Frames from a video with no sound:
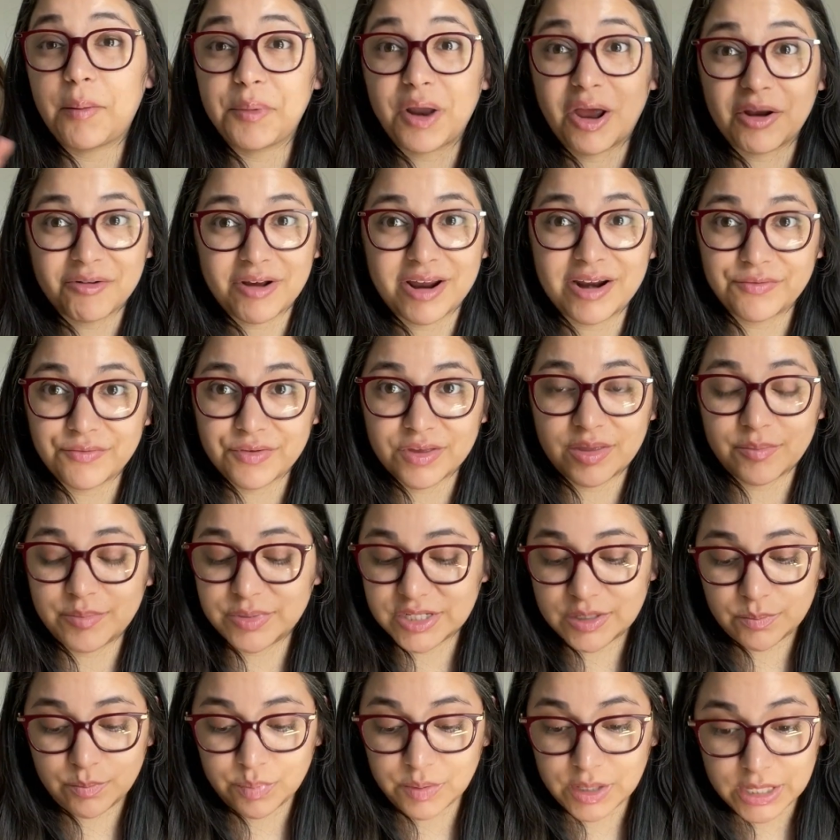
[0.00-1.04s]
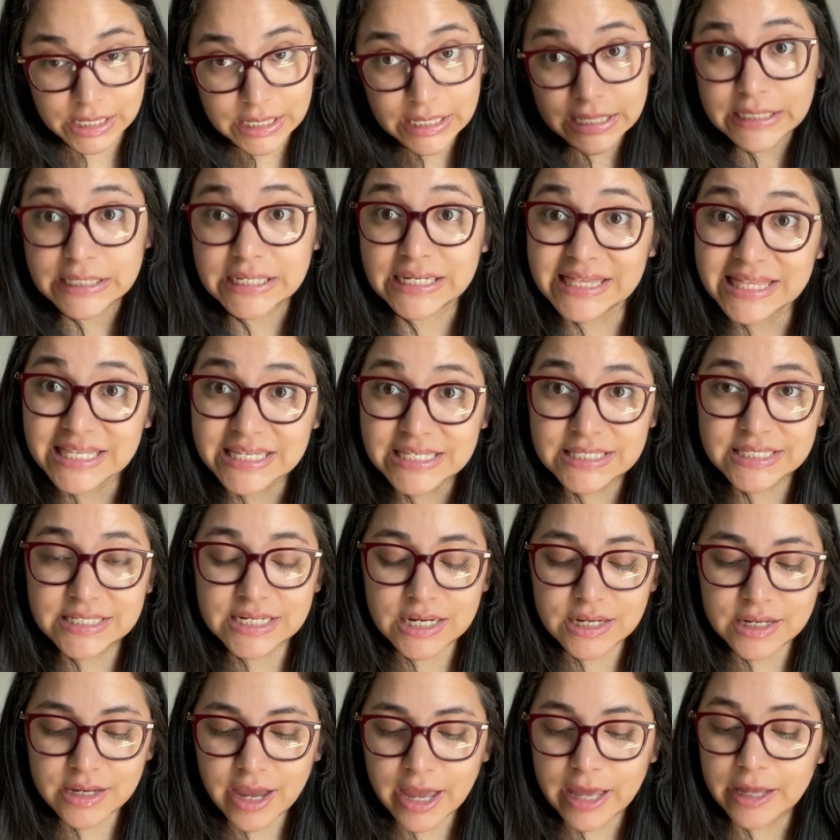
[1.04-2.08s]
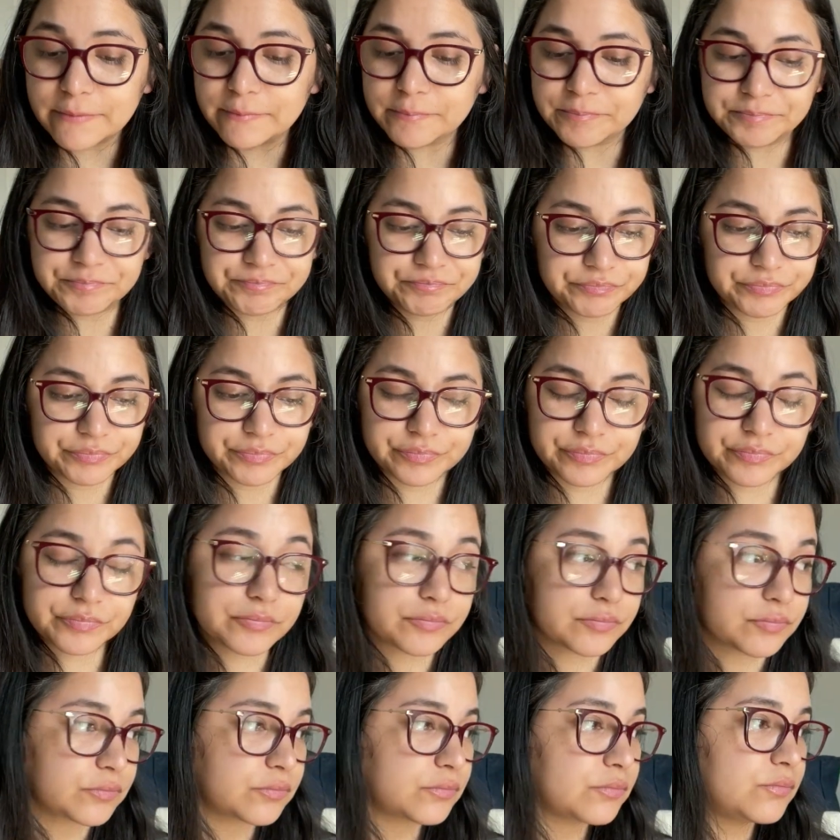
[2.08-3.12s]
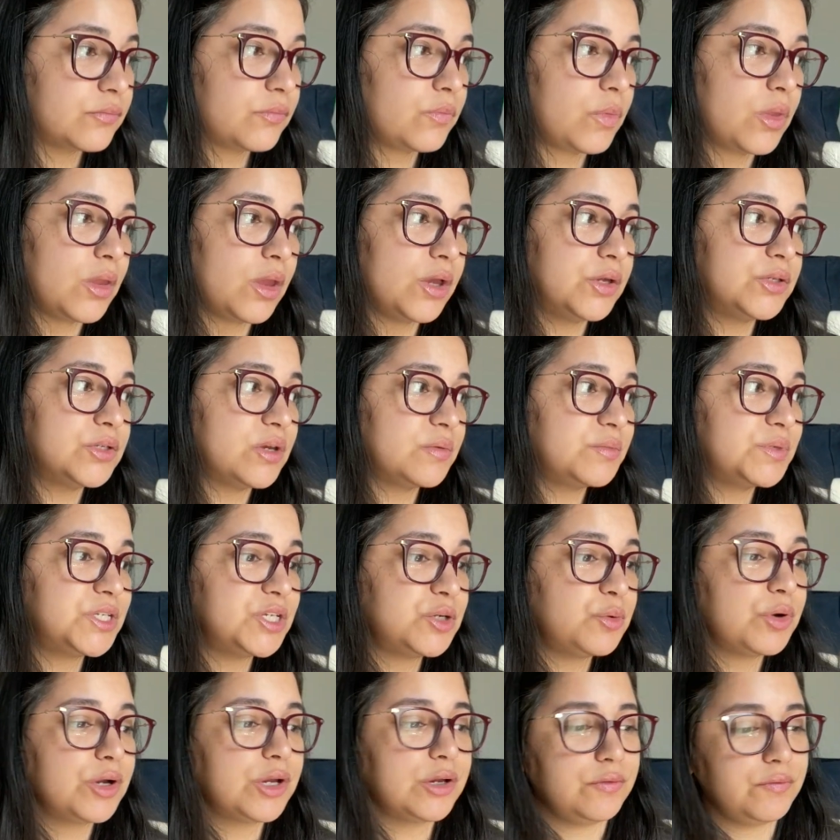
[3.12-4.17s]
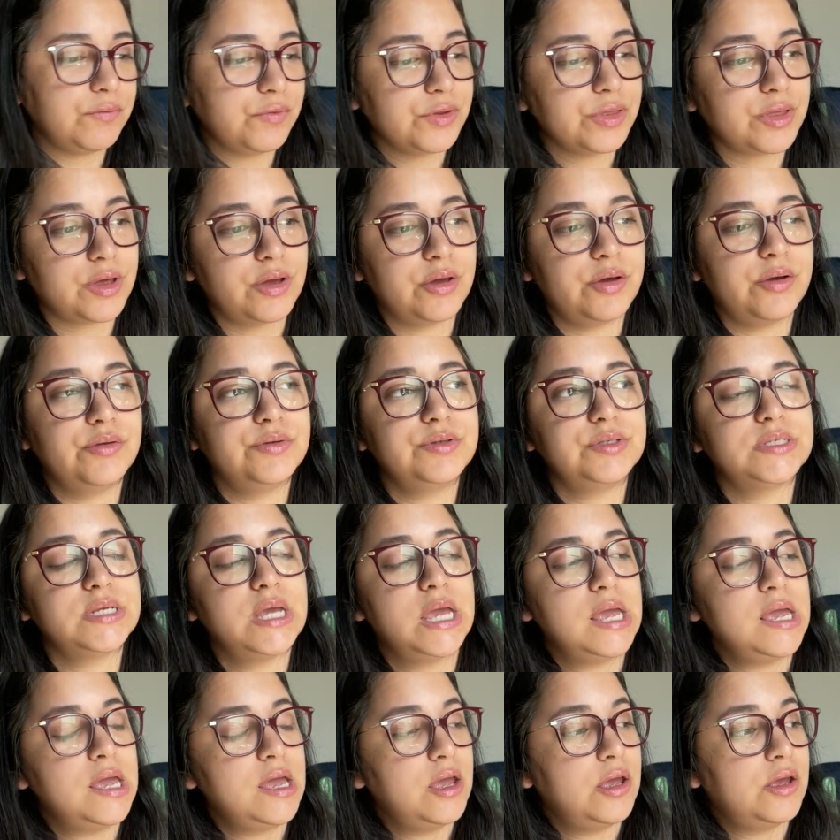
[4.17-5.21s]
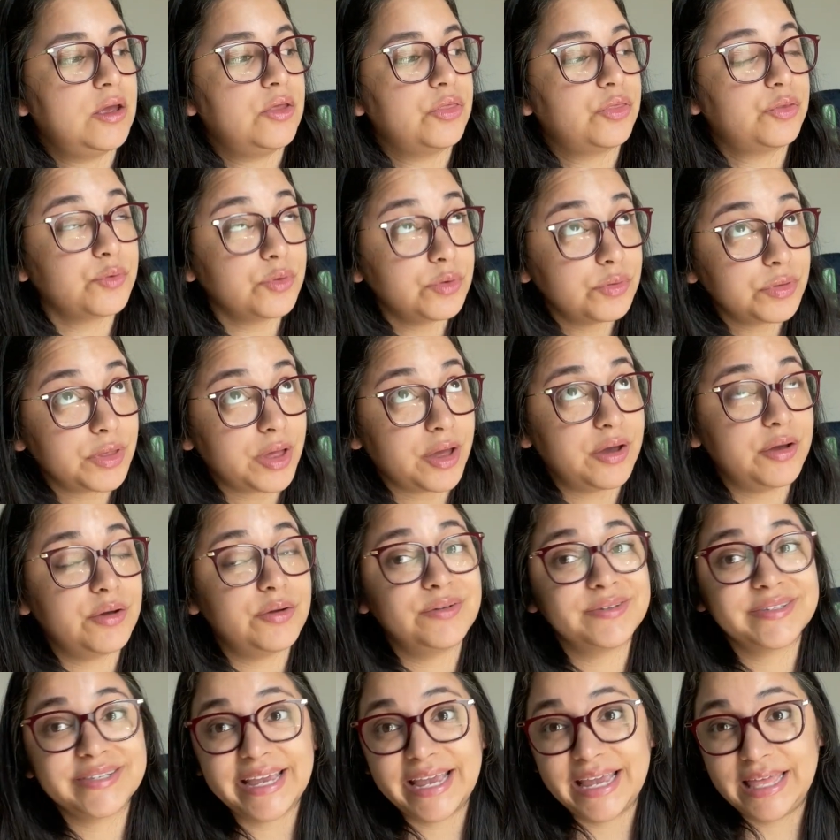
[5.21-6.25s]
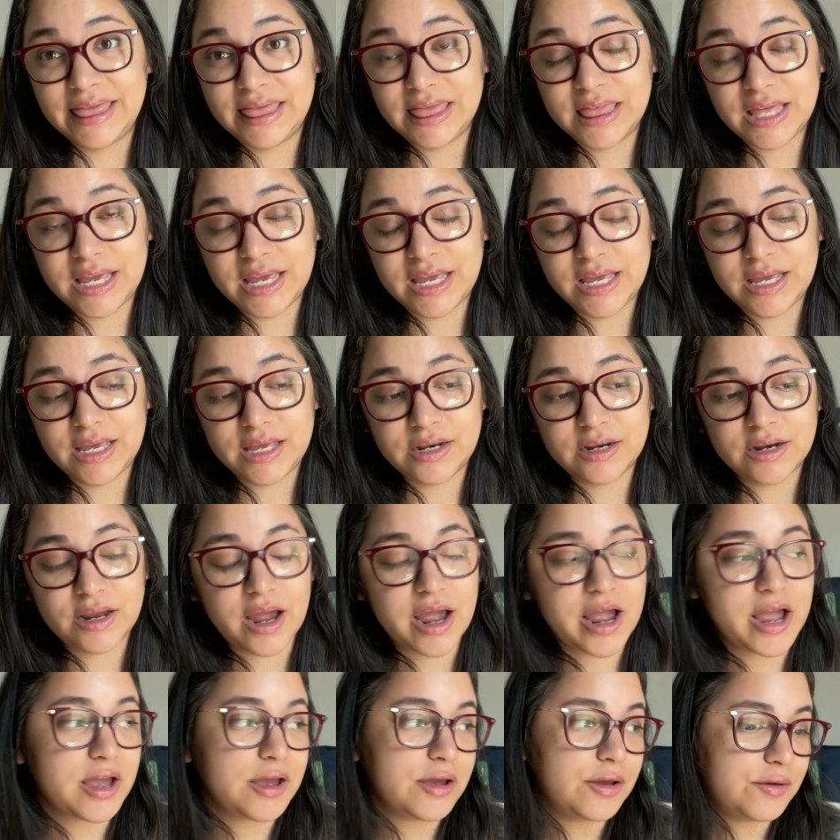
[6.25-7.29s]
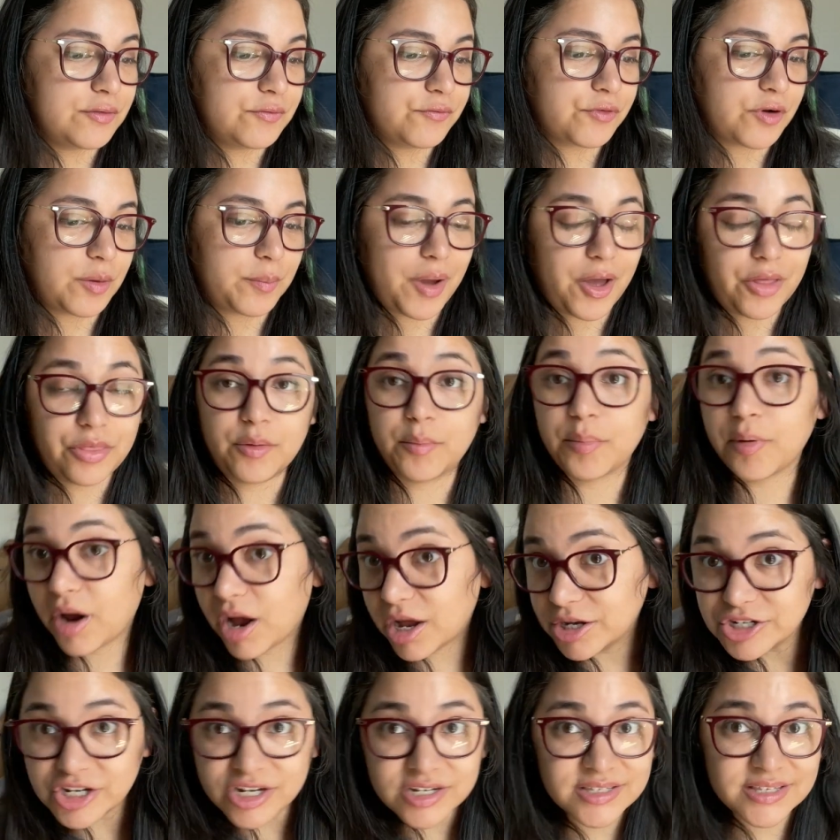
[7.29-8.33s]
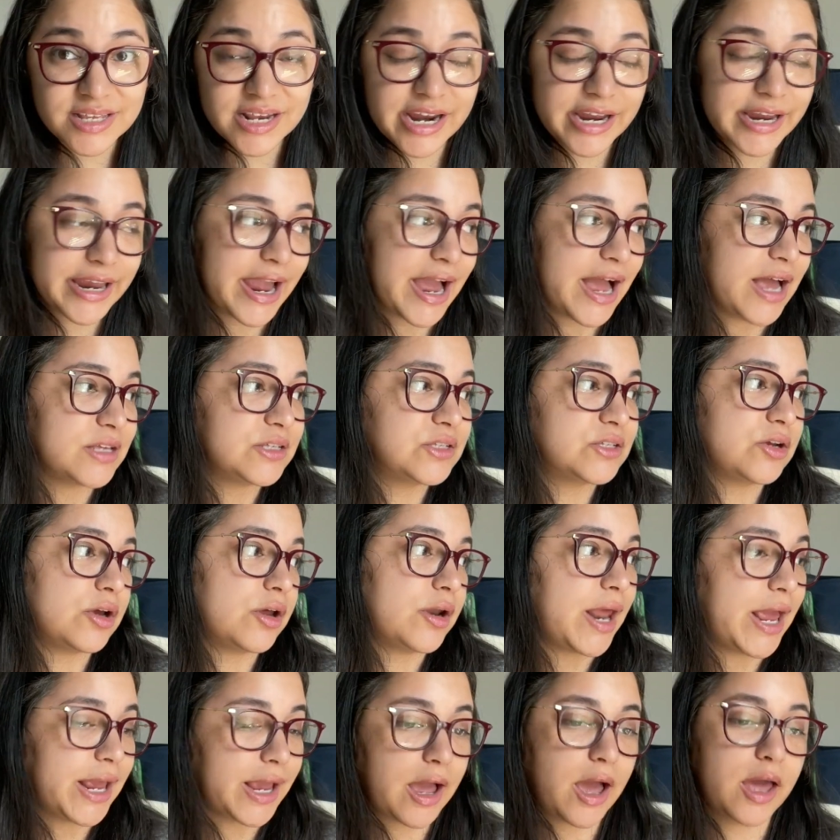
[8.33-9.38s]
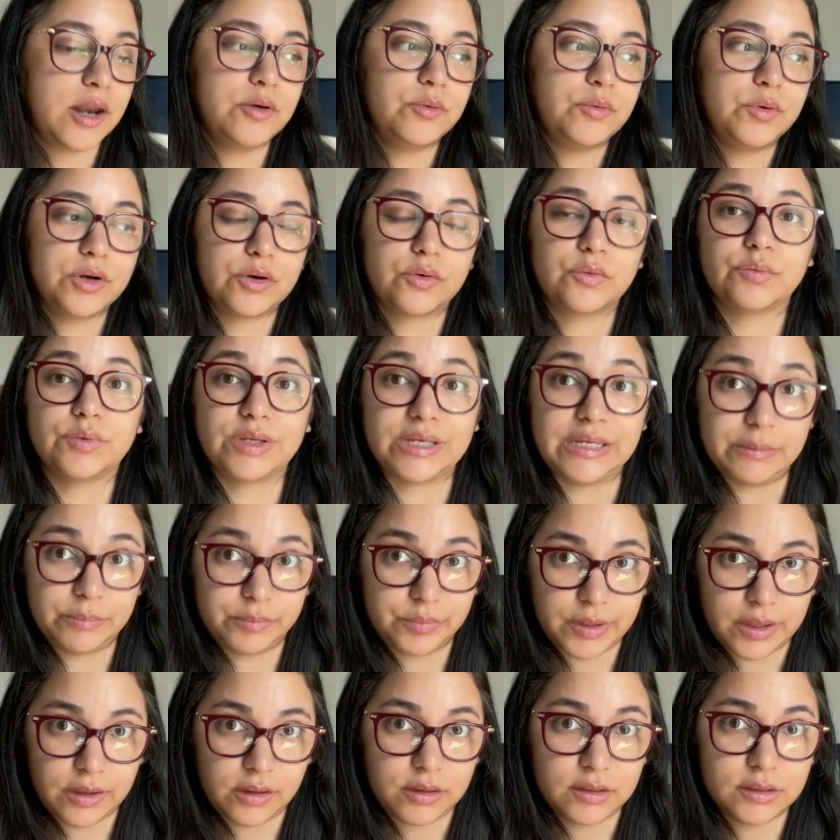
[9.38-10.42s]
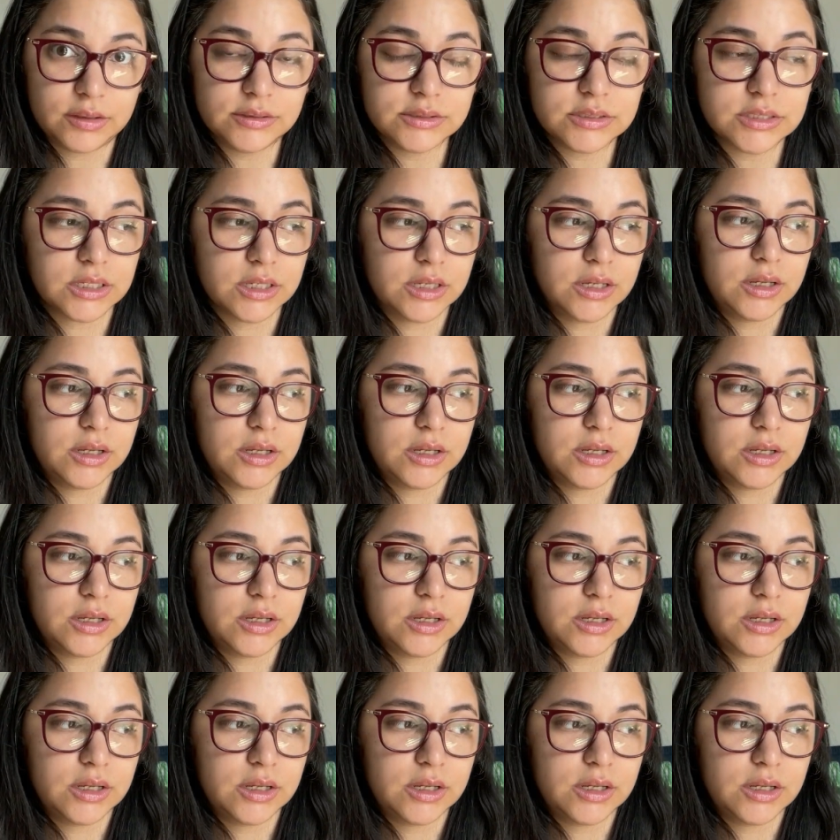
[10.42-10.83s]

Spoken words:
ready for them to be in this state yet. So I'm still working through those, and then from other projects that I cast on, I kind of want to rebuild